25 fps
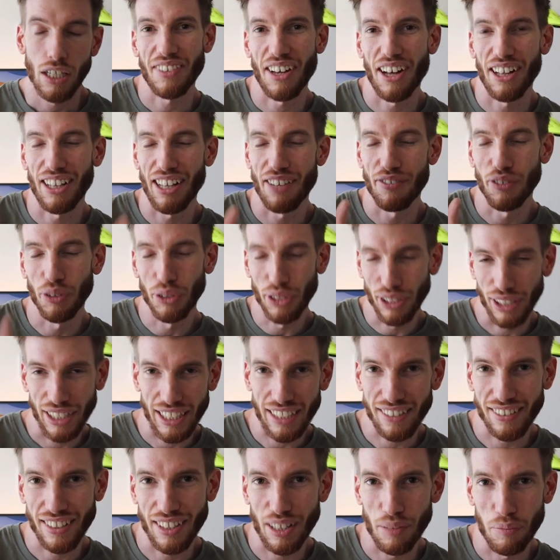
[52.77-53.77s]
I'll have all the
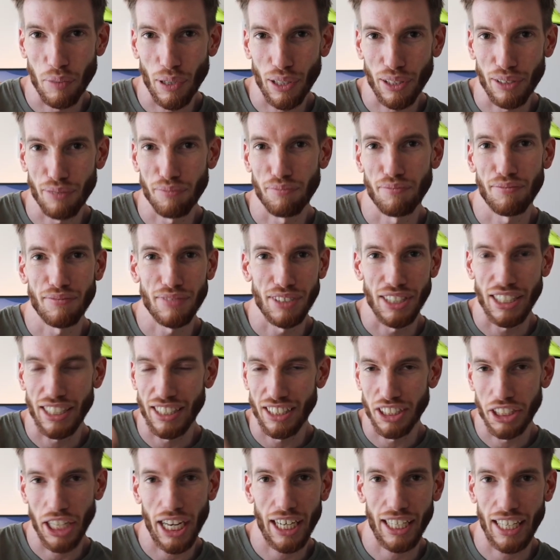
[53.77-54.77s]
links at the bottom. You can
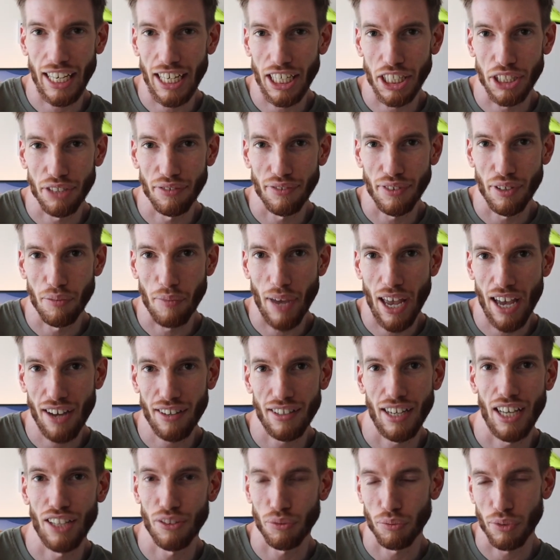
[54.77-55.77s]
check each of them out
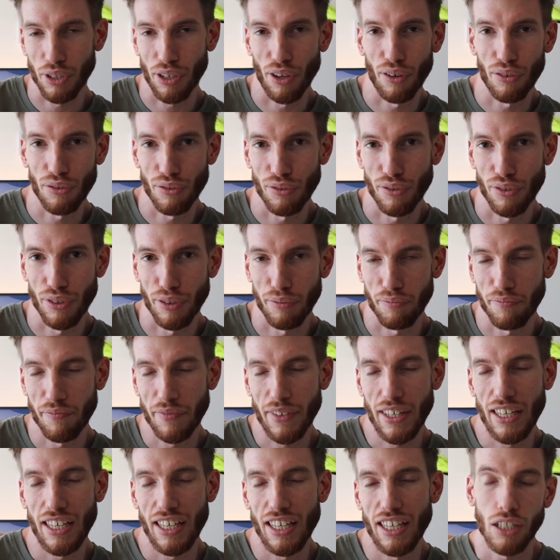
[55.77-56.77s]
as we go through them.
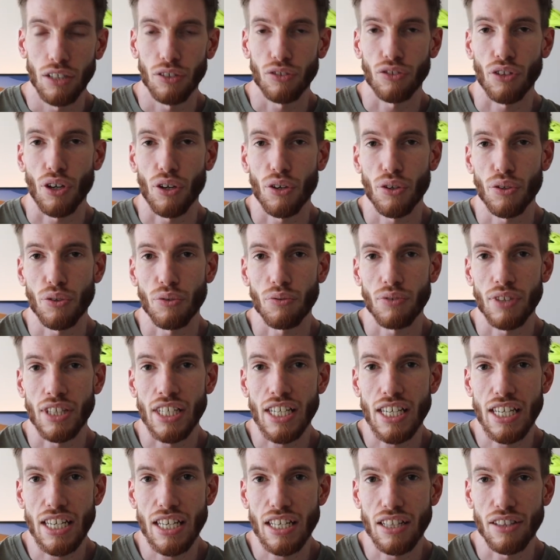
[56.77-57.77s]
So
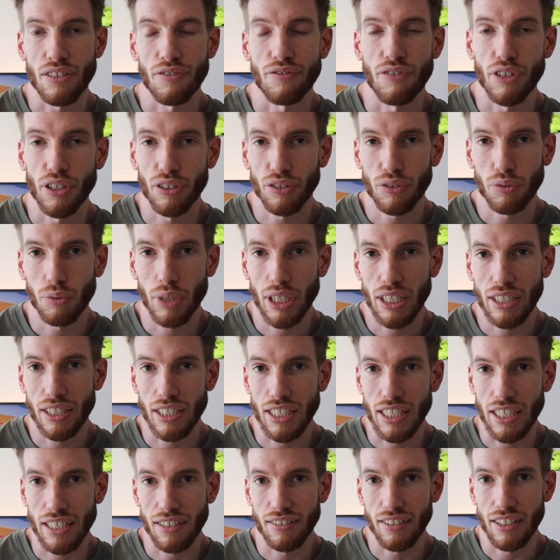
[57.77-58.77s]
the, the first one
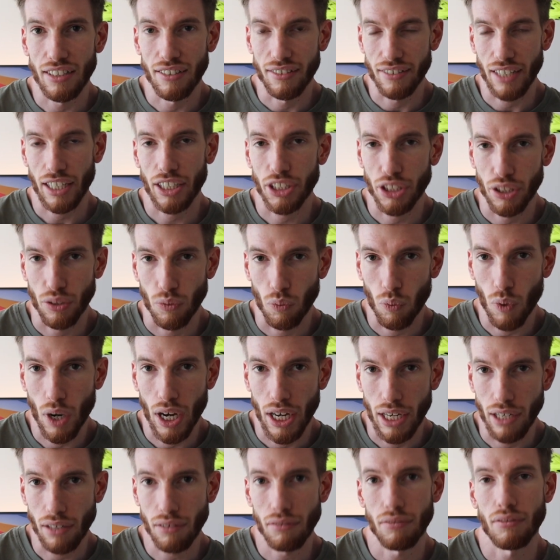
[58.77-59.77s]
is in section
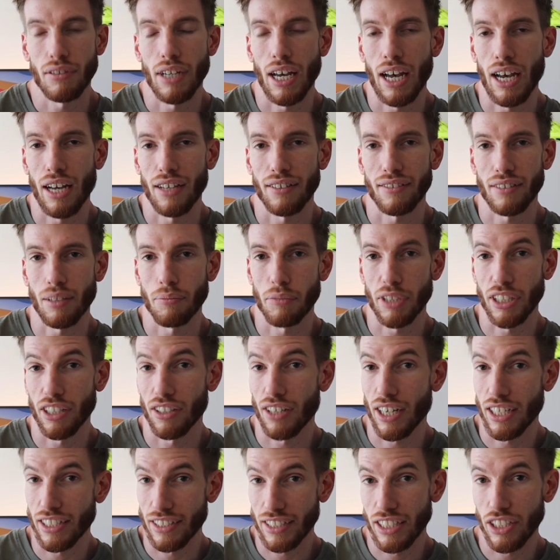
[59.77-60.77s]
one, uh, something that
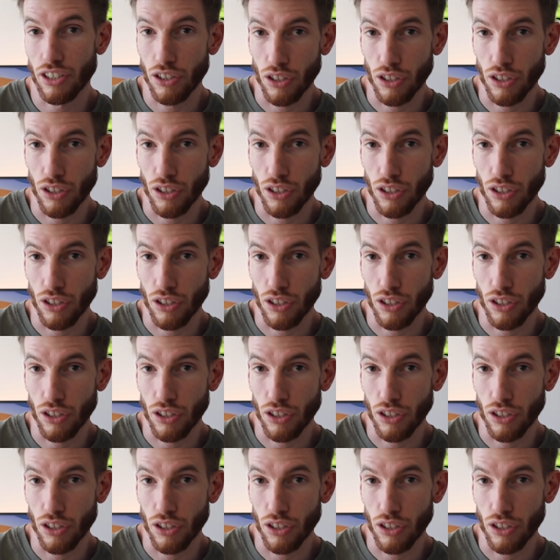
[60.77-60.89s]
I did